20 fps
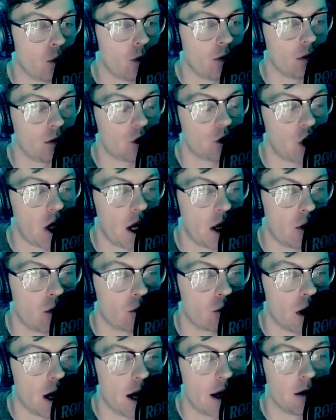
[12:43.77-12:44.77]
channel,
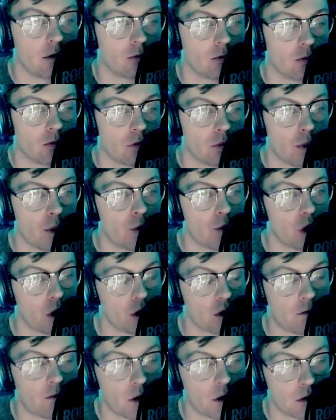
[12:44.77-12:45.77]
right? Remember, you're on your
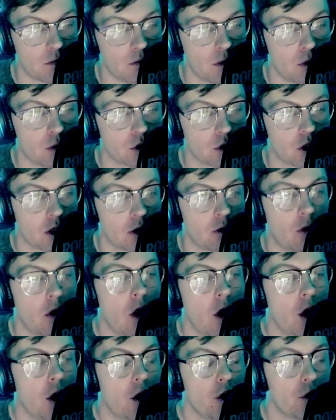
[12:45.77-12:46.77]
first vocal channel.
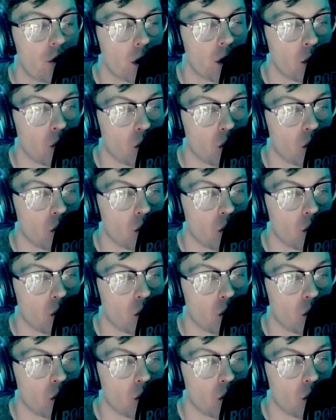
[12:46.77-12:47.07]
You're going to